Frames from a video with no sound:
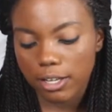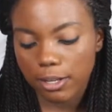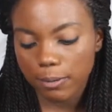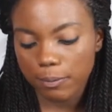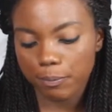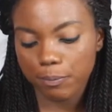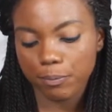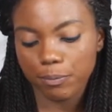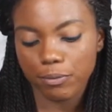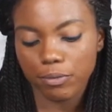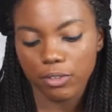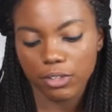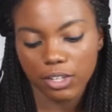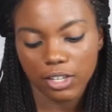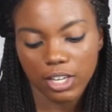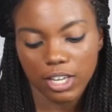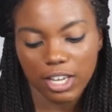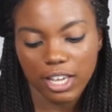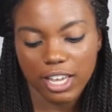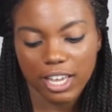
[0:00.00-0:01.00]

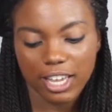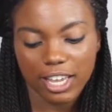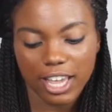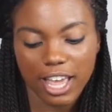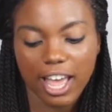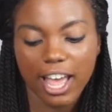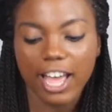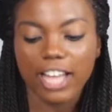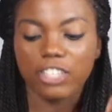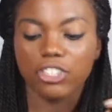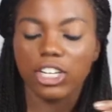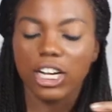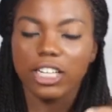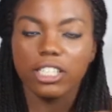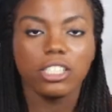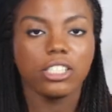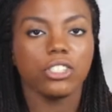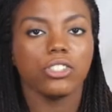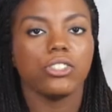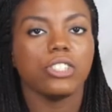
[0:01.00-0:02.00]
Yeah, I
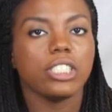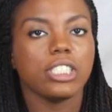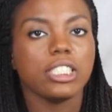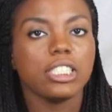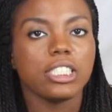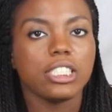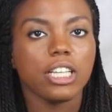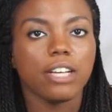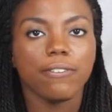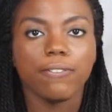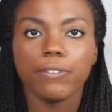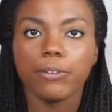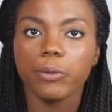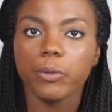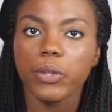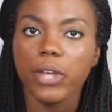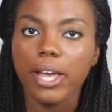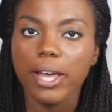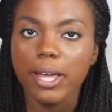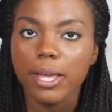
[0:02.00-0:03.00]
tried to use this
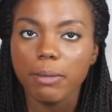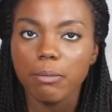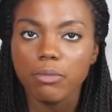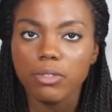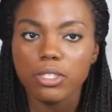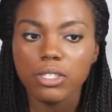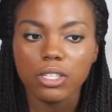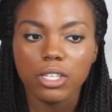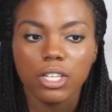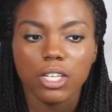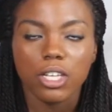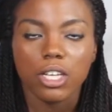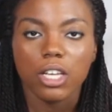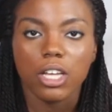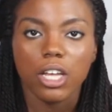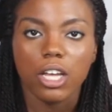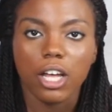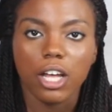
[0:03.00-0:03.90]
a few times